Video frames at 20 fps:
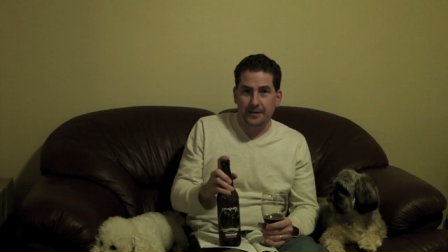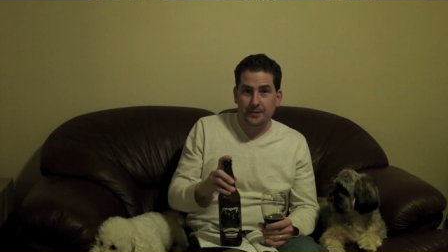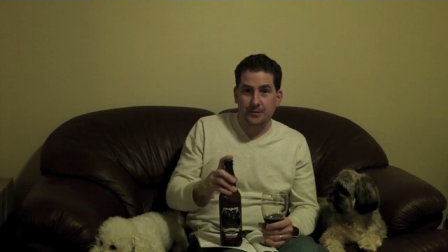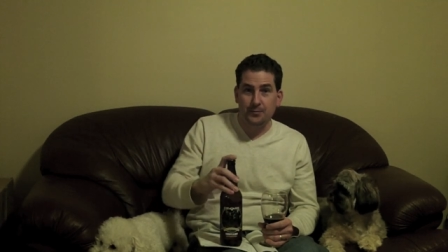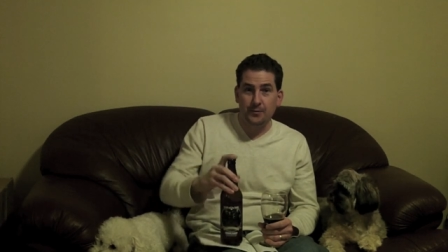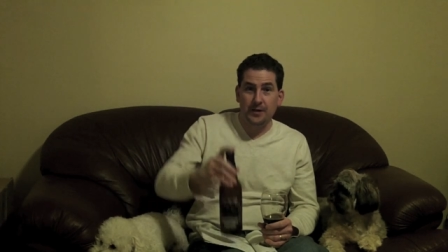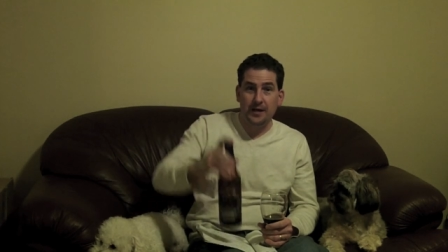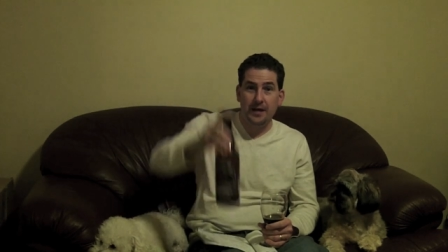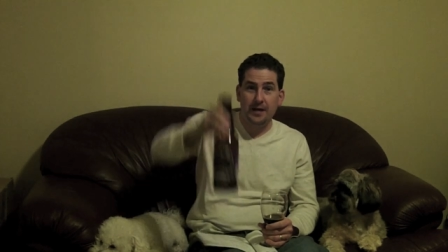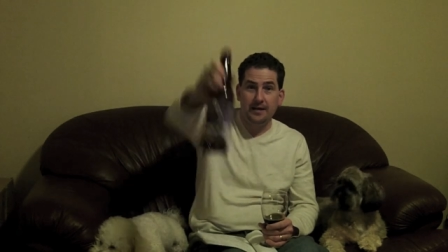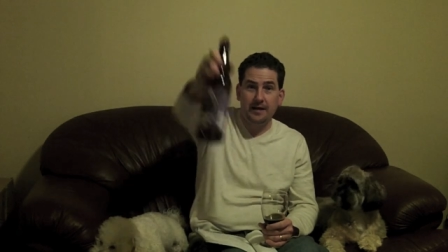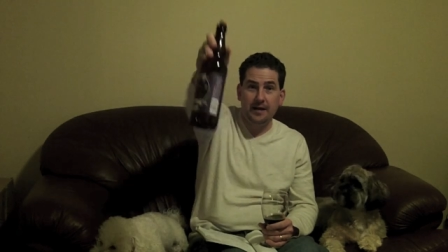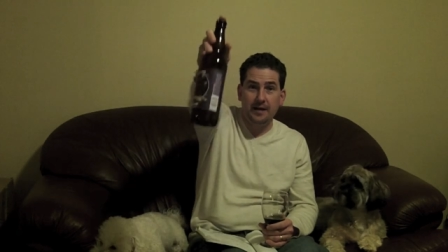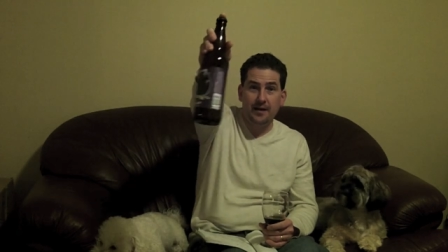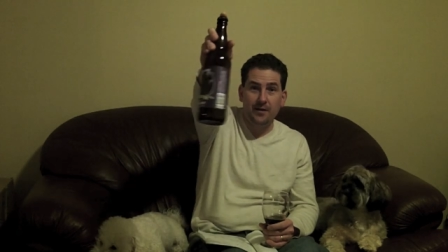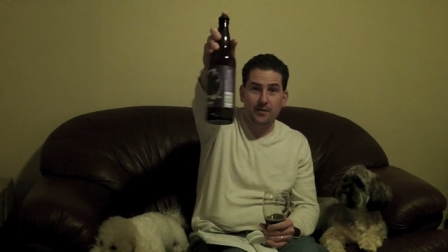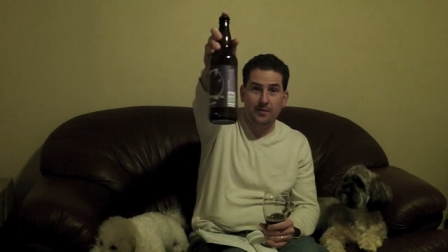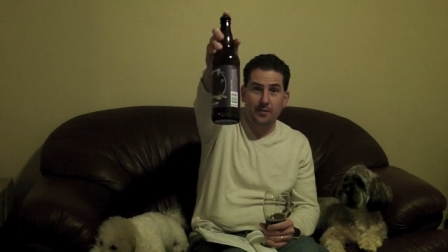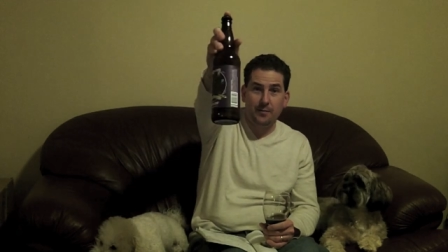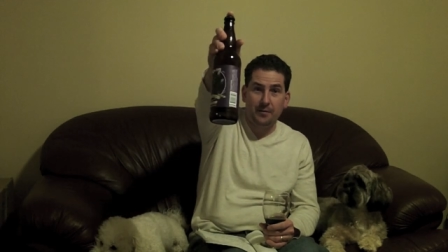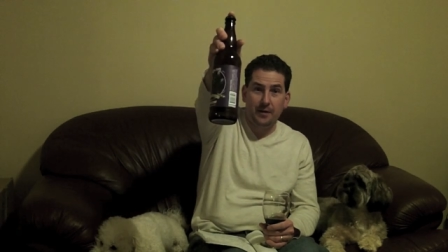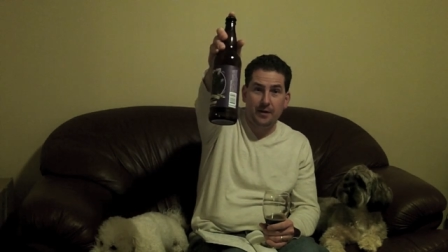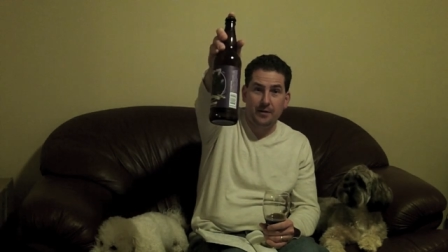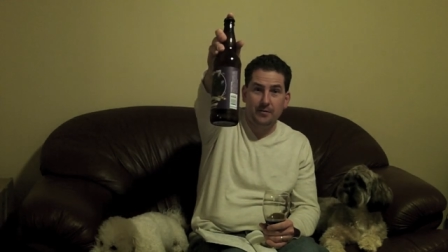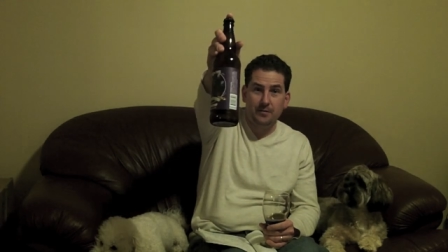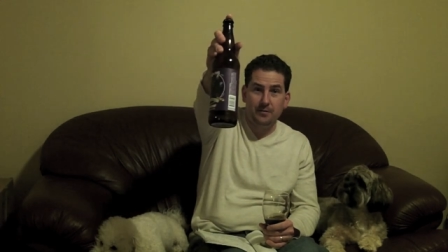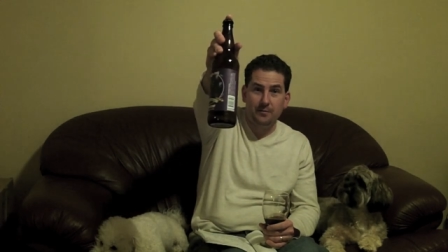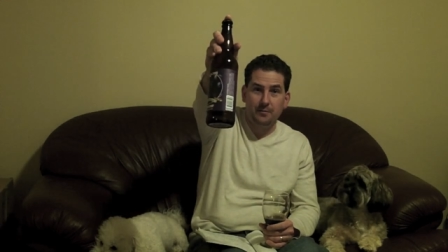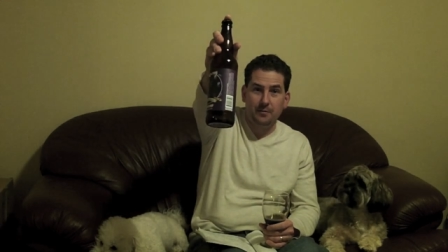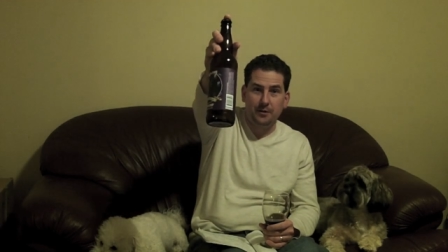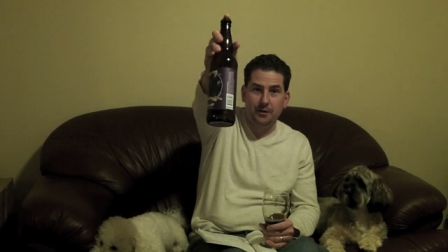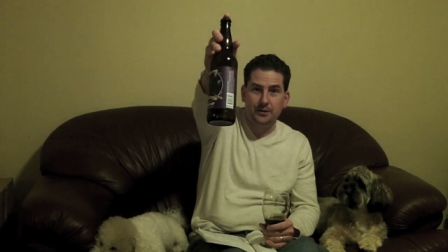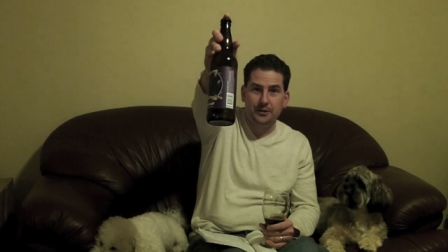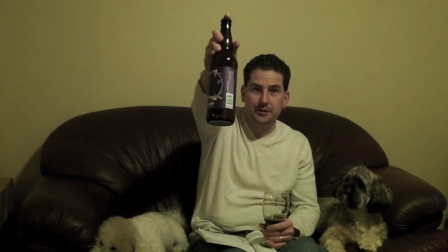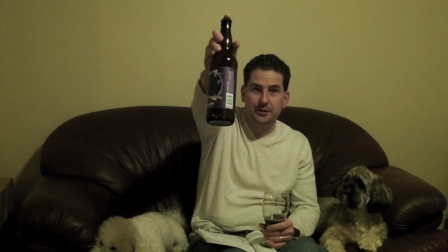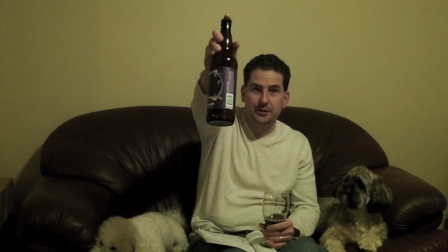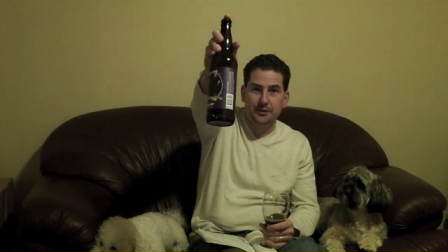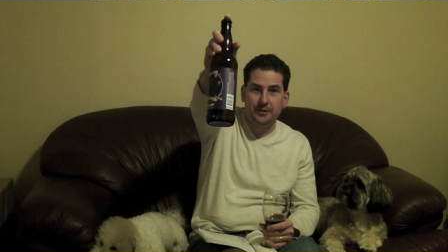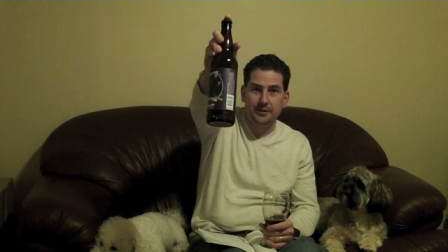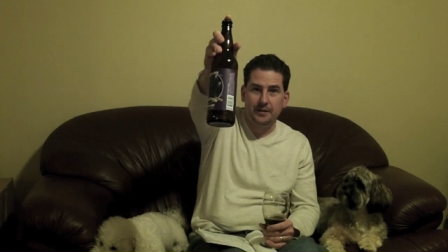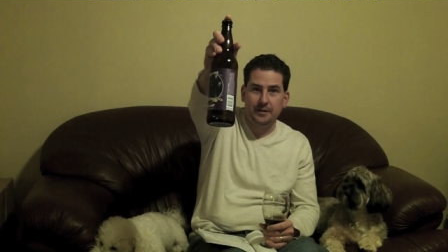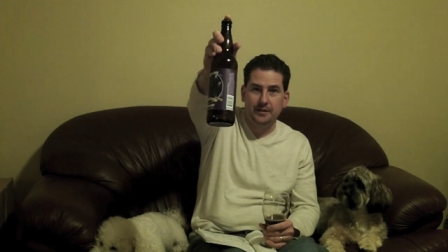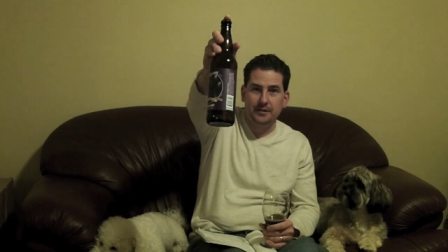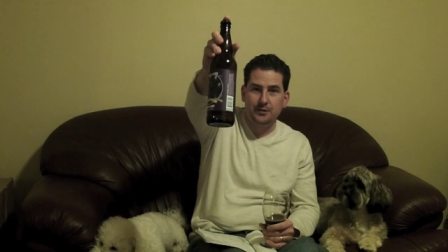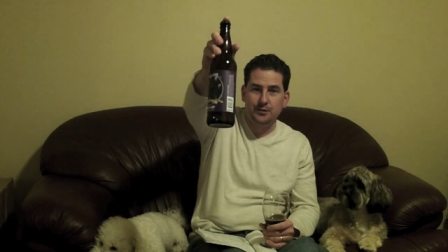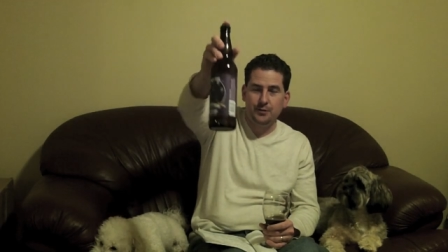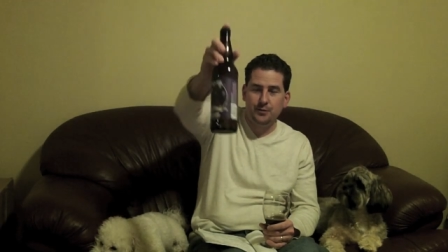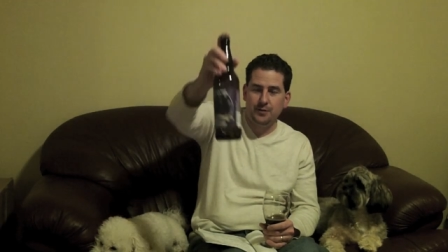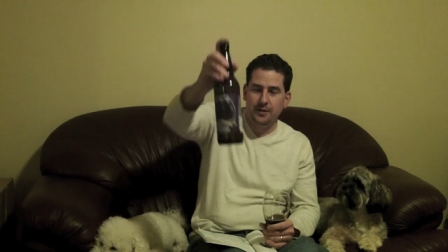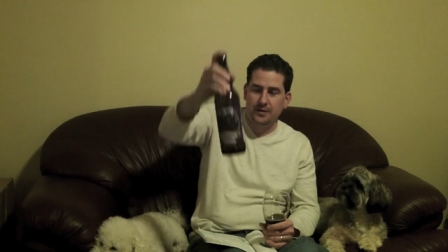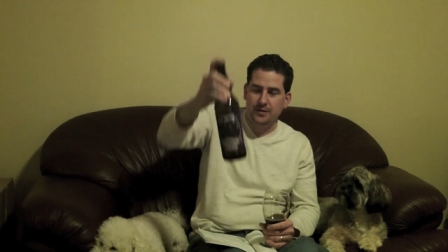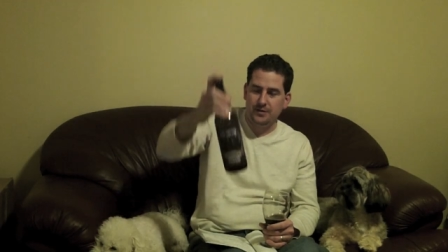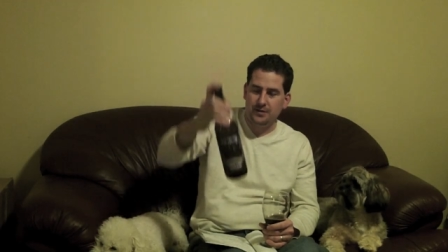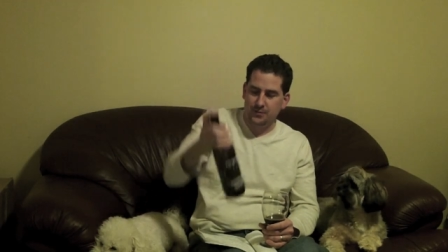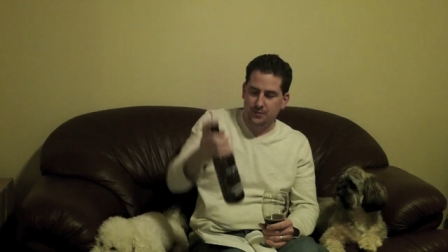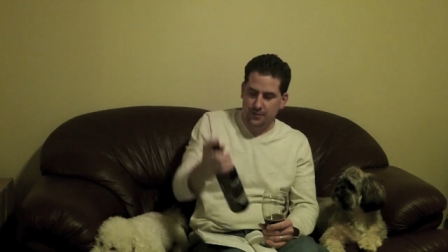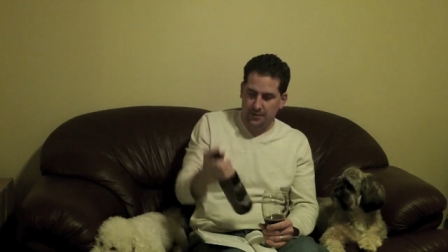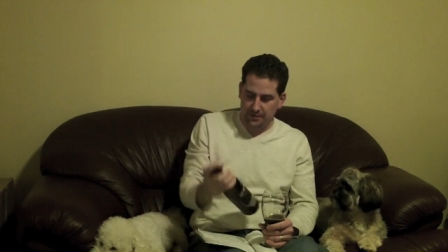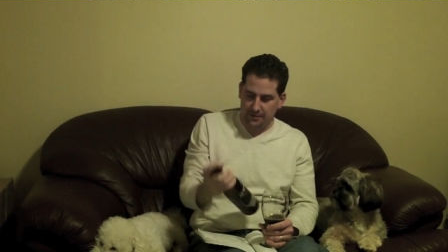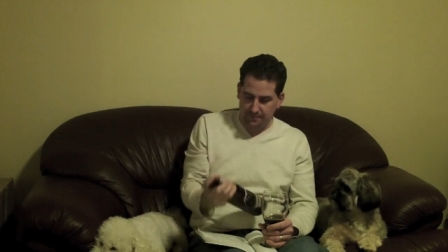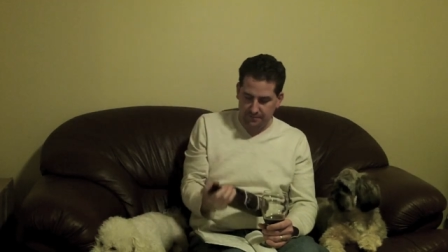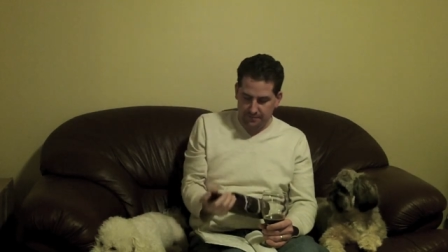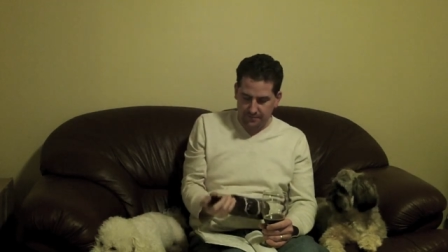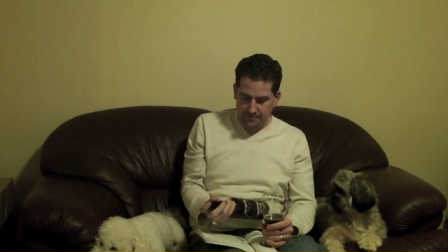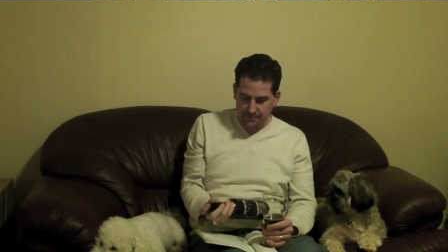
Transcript: Yes, we got a date on the bottle, March 2012.